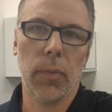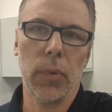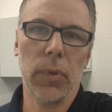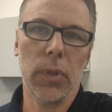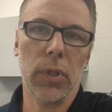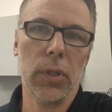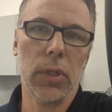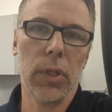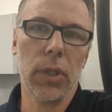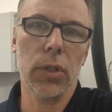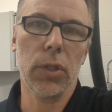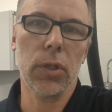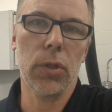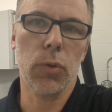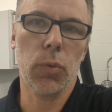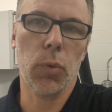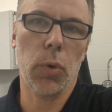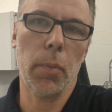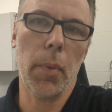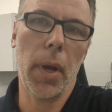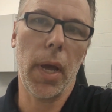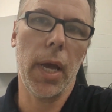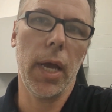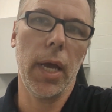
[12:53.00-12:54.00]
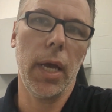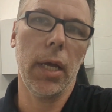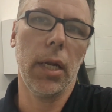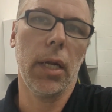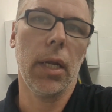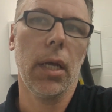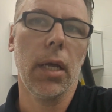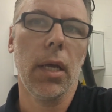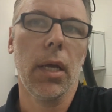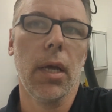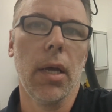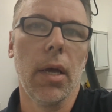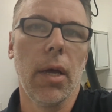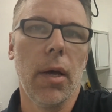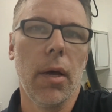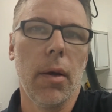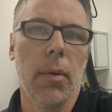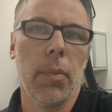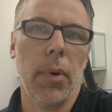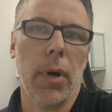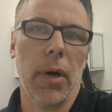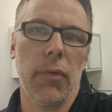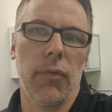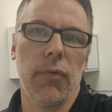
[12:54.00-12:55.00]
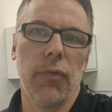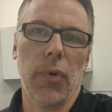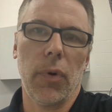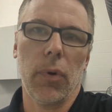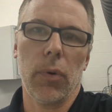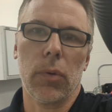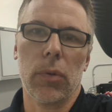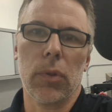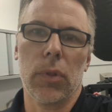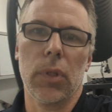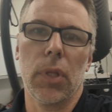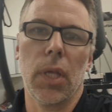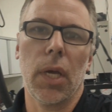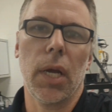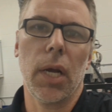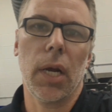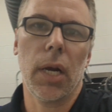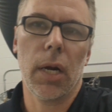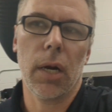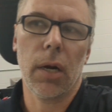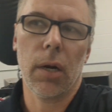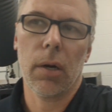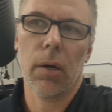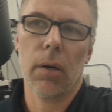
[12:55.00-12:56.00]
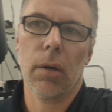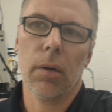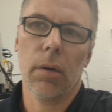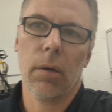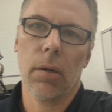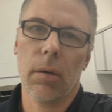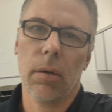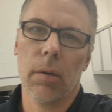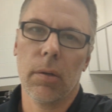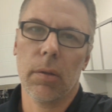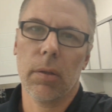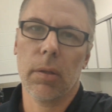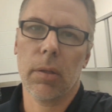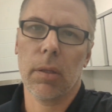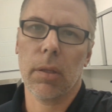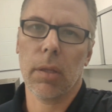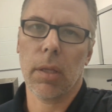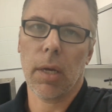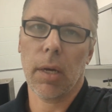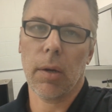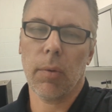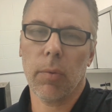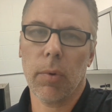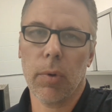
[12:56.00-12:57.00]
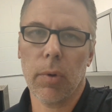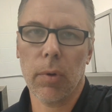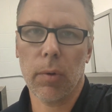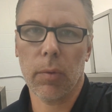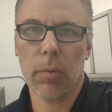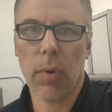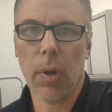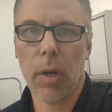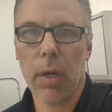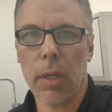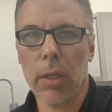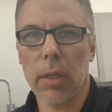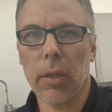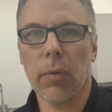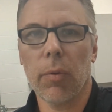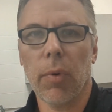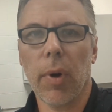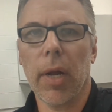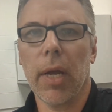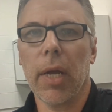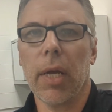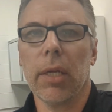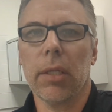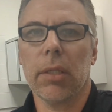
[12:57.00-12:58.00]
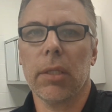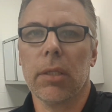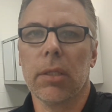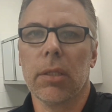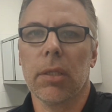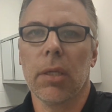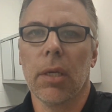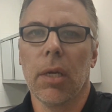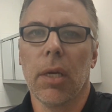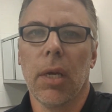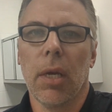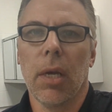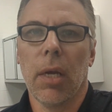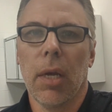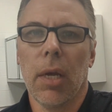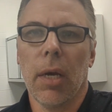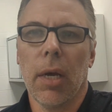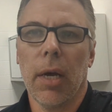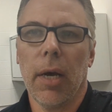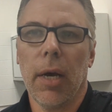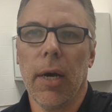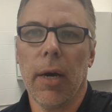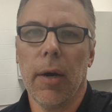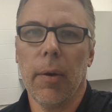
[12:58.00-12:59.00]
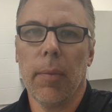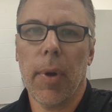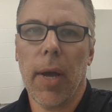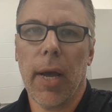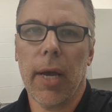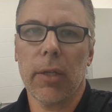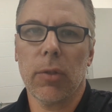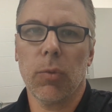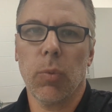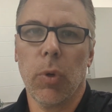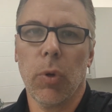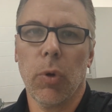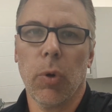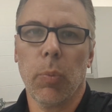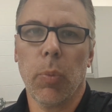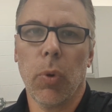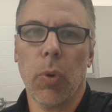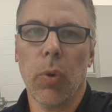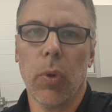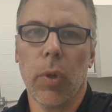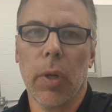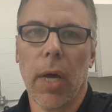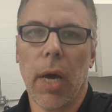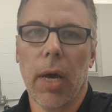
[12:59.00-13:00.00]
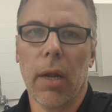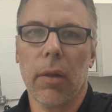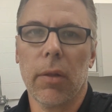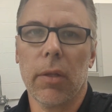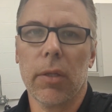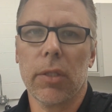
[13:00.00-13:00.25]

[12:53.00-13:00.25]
decisions were made by folks there that were running the race. As we were pulling out of